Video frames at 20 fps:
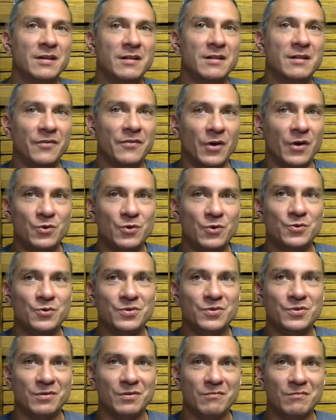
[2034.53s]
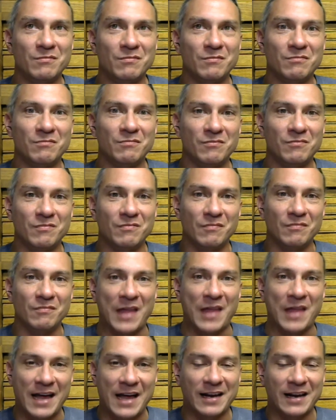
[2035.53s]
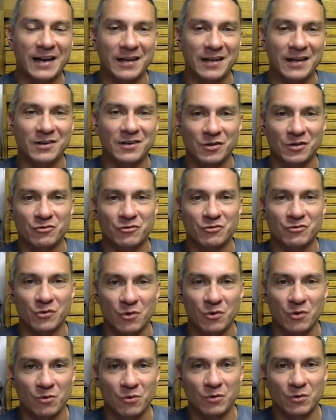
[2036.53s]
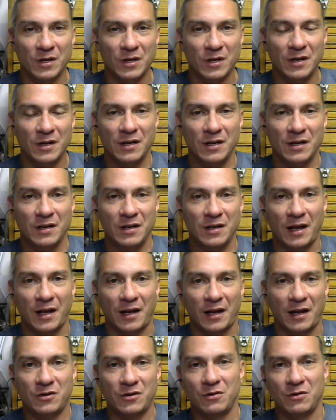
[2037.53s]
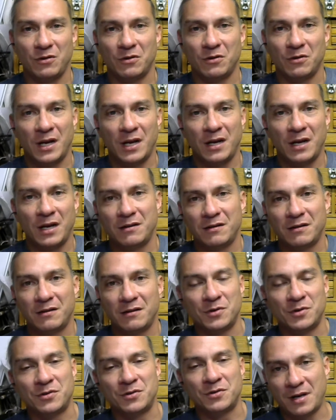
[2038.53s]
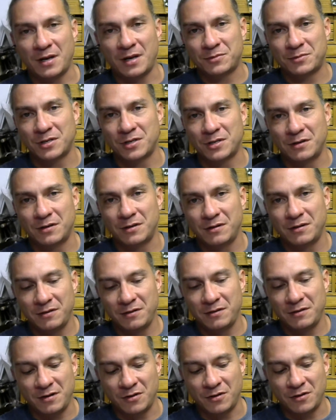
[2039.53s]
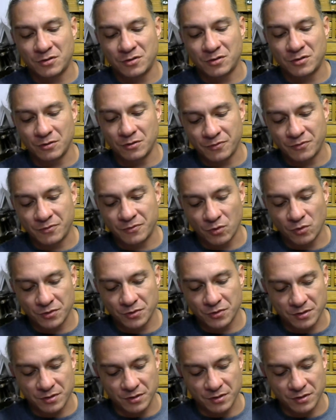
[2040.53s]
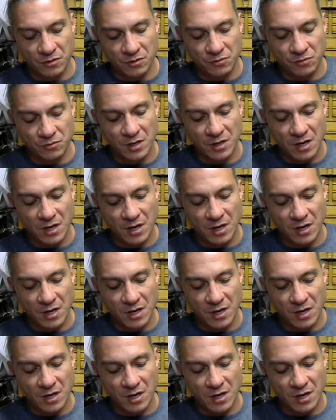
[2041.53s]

those that can control and curate perception. You know, so of course the news,